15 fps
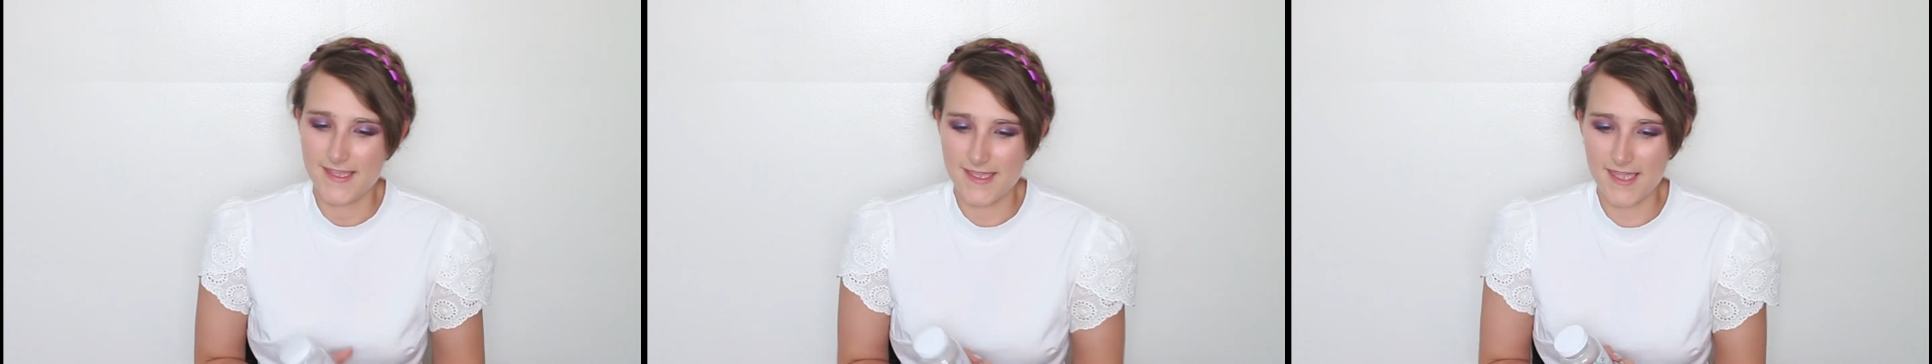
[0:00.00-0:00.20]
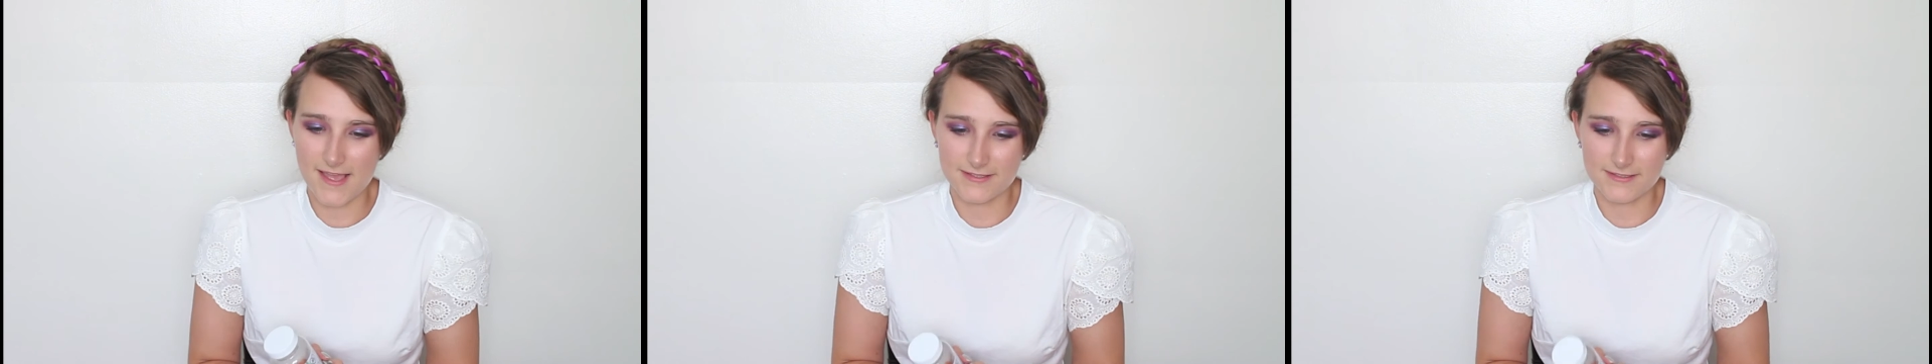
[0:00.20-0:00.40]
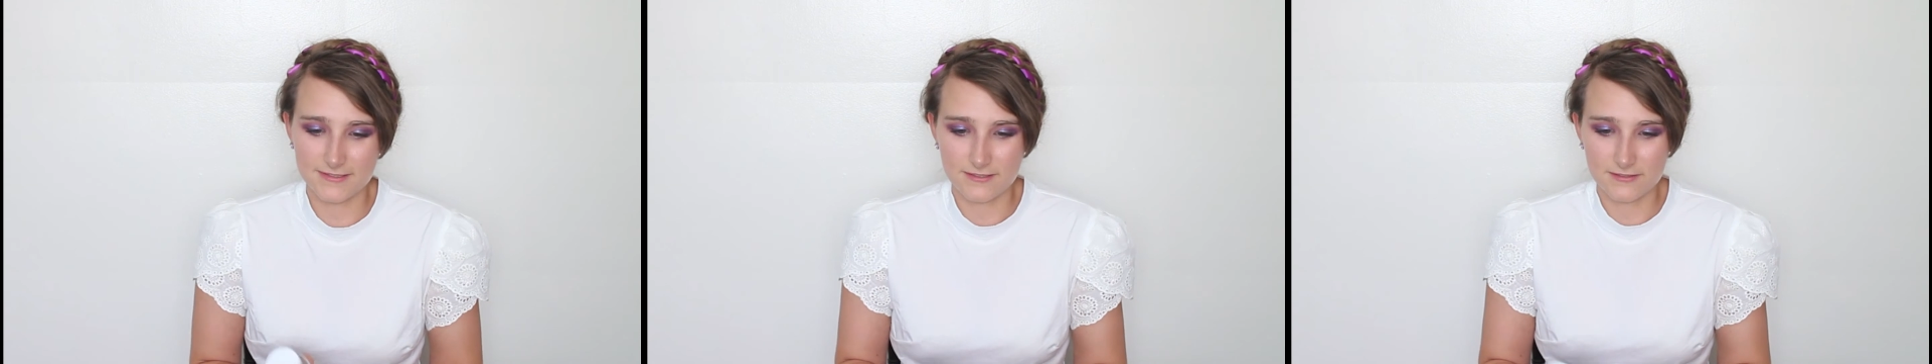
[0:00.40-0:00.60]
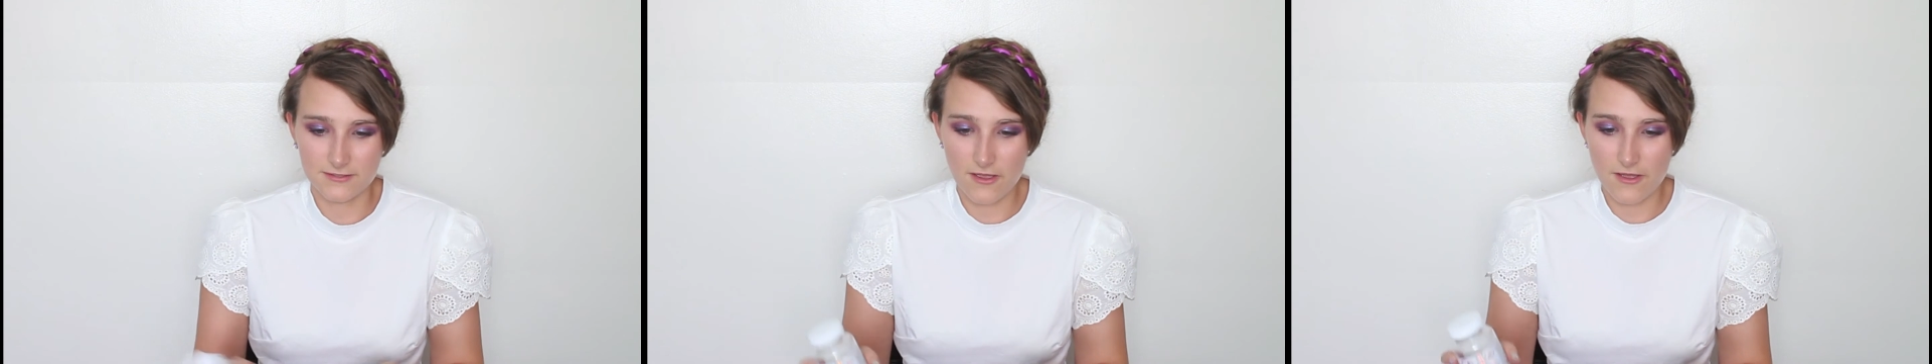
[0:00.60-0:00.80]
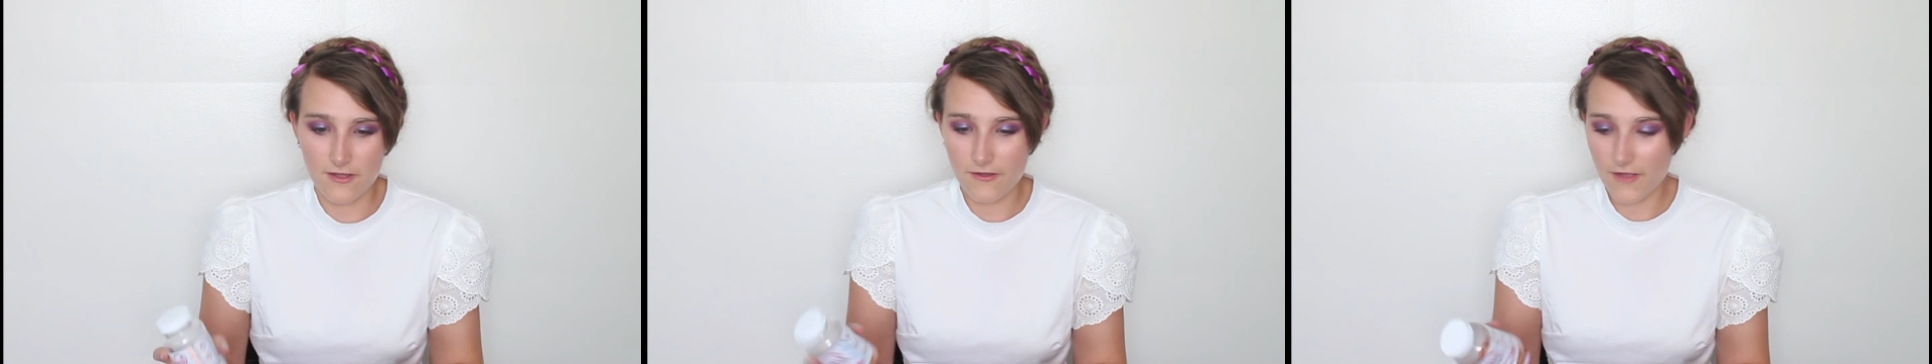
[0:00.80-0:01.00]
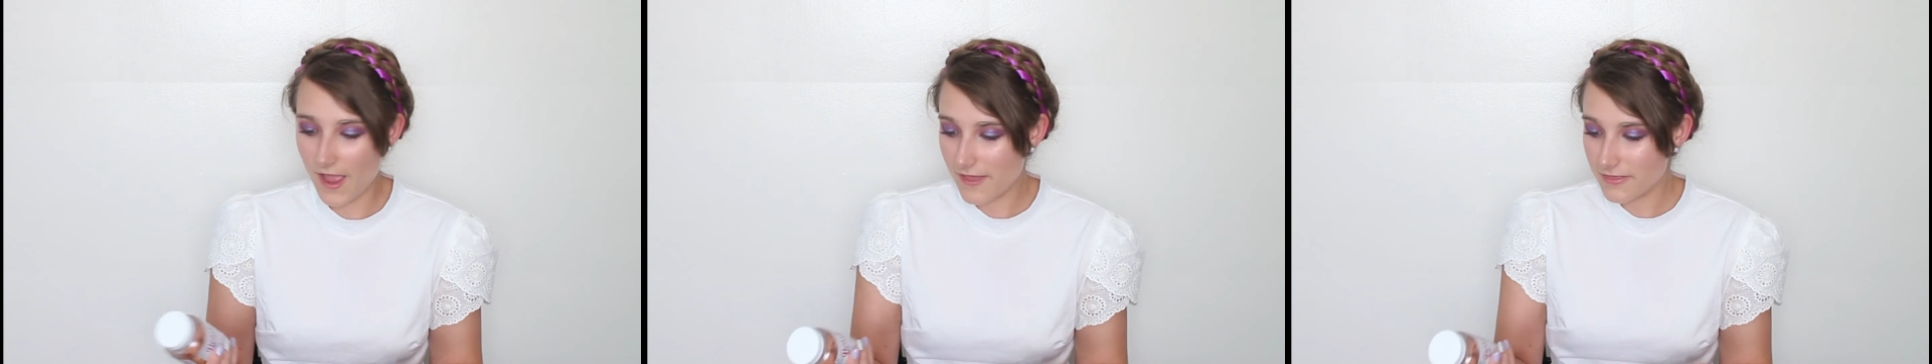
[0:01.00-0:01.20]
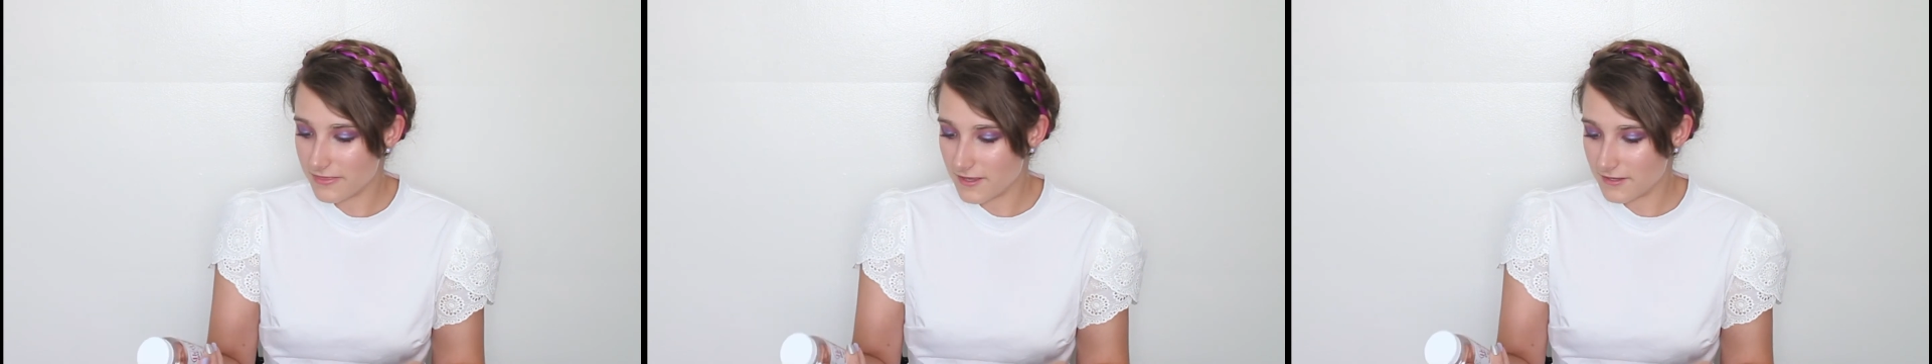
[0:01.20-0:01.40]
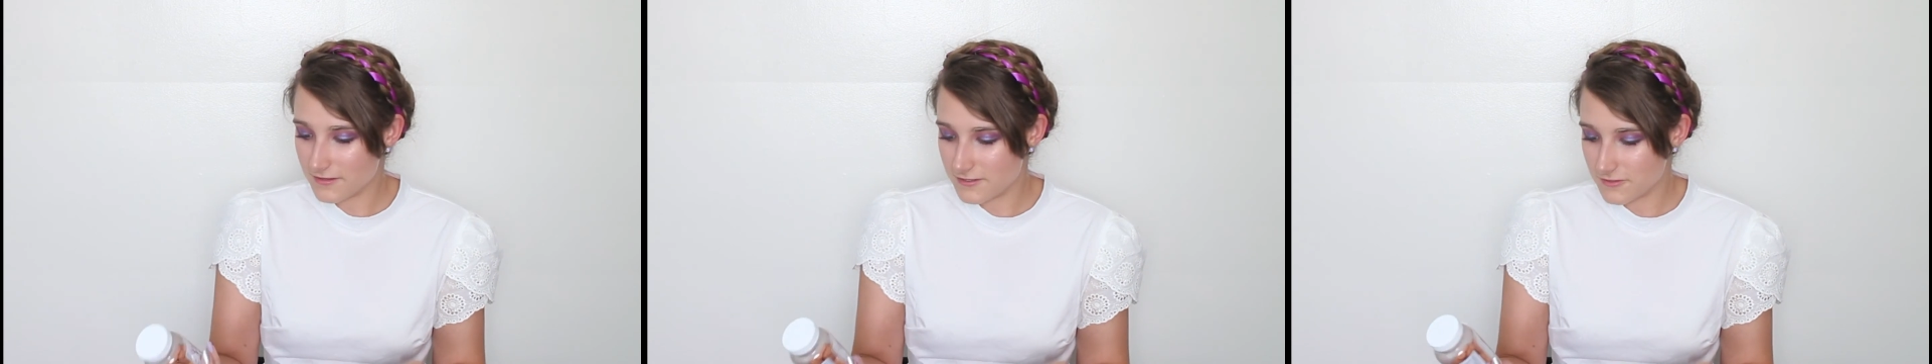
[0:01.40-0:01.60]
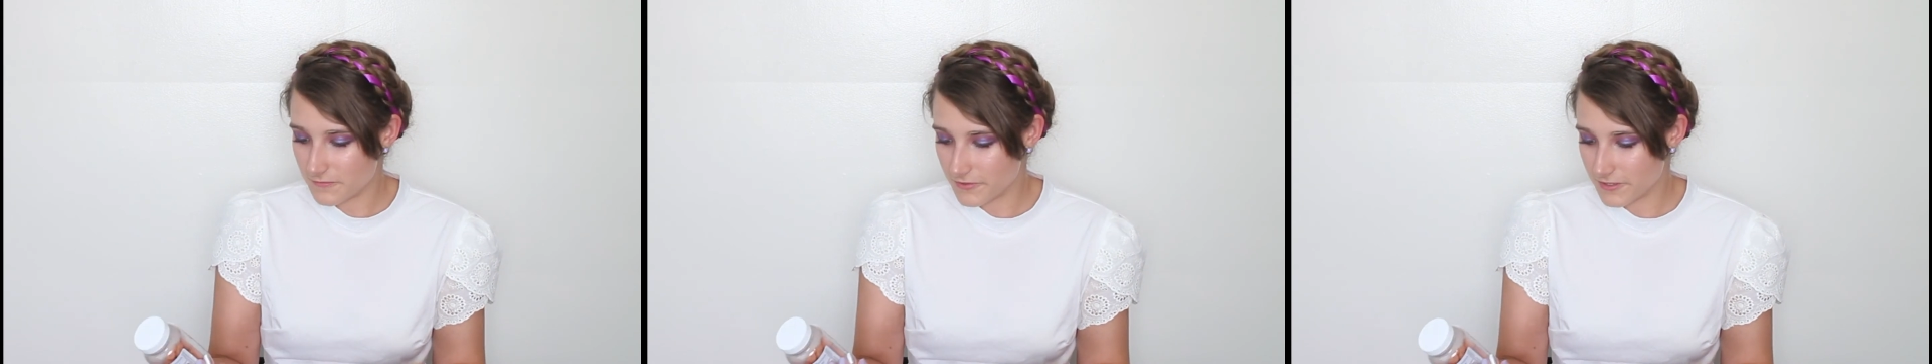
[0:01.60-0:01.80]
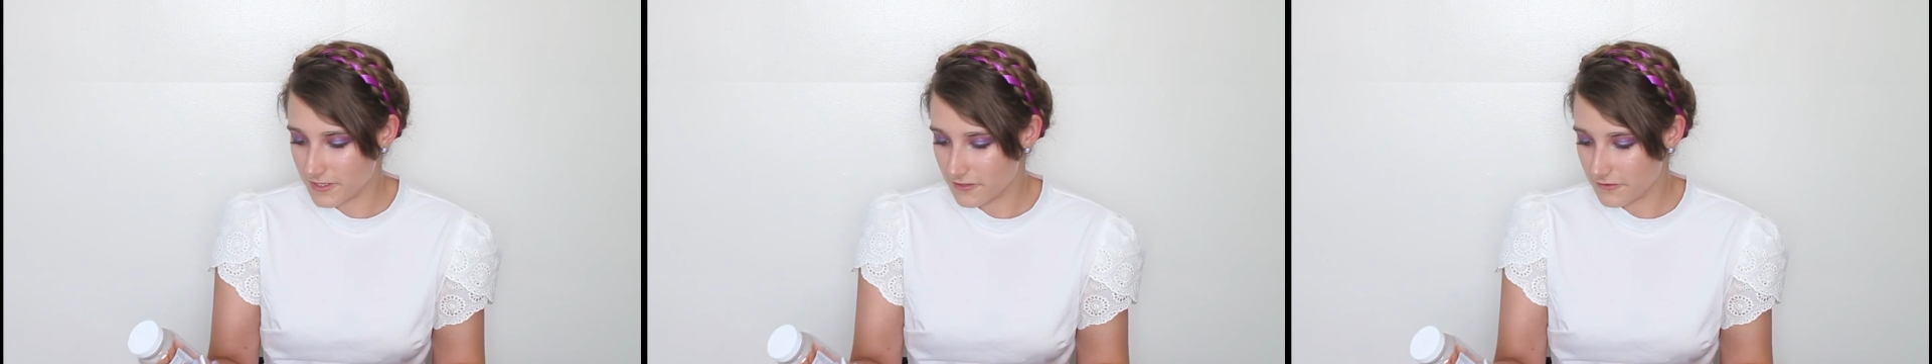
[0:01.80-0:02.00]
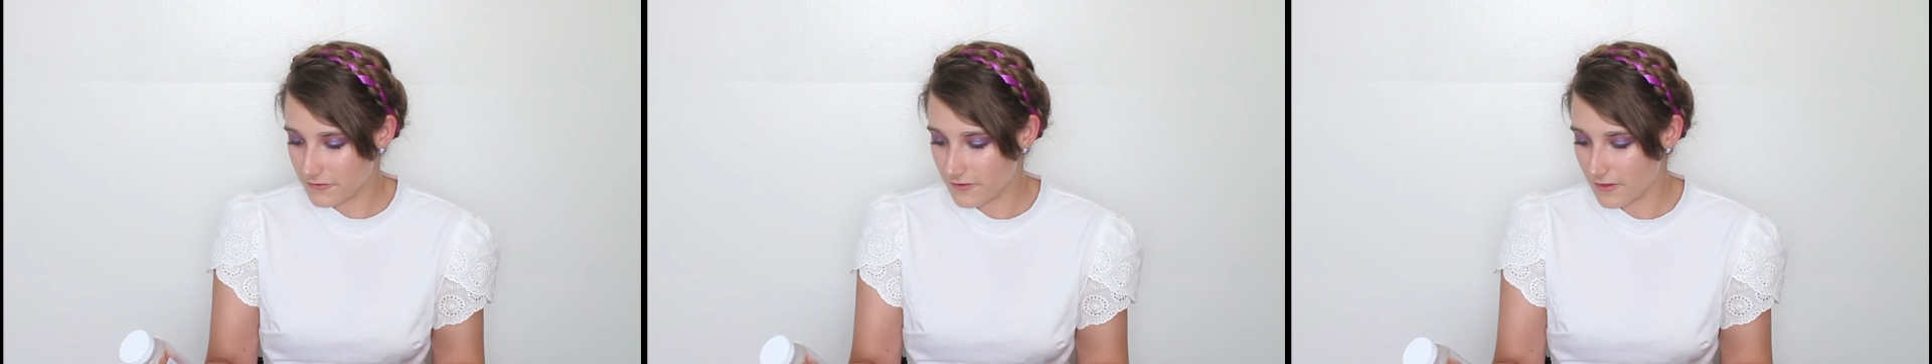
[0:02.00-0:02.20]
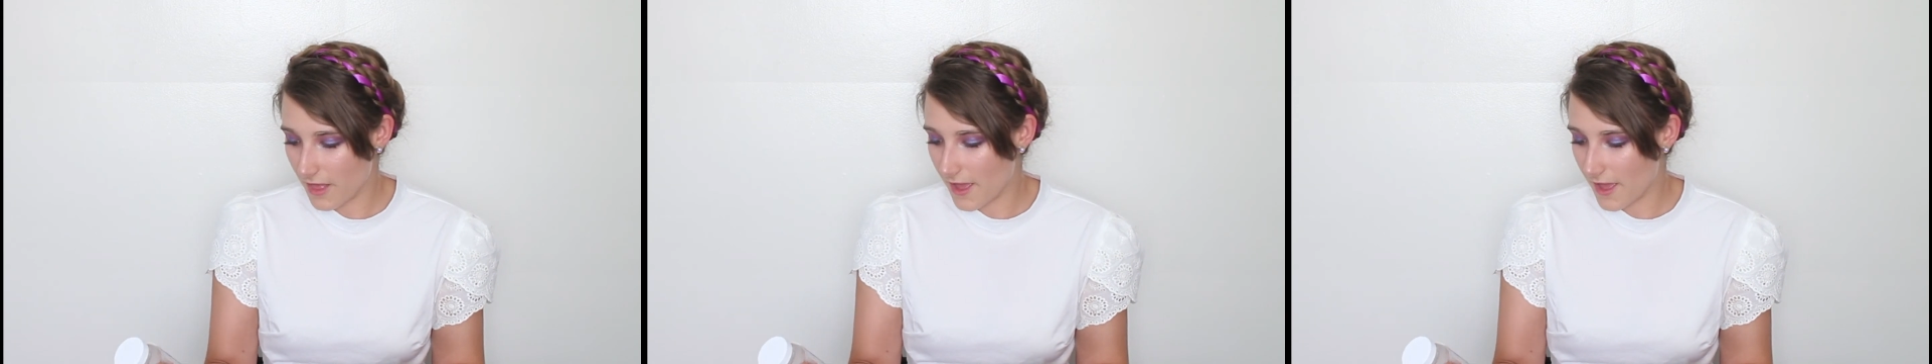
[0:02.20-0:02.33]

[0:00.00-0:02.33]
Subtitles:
Yes, so I think these are pretty cool.